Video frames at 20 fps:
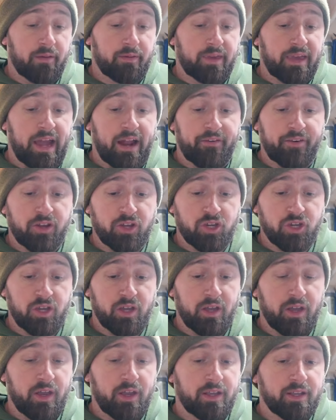Carriage
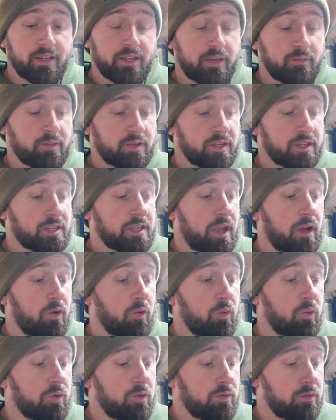seems to
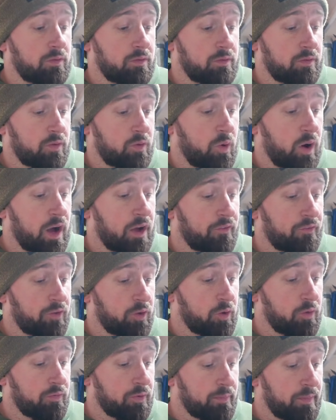sell quite a
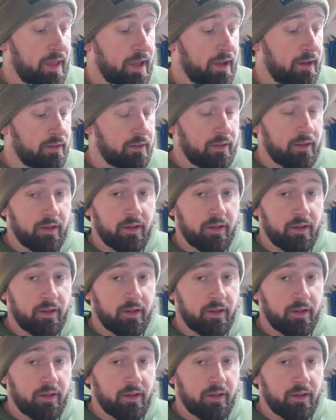few of them now,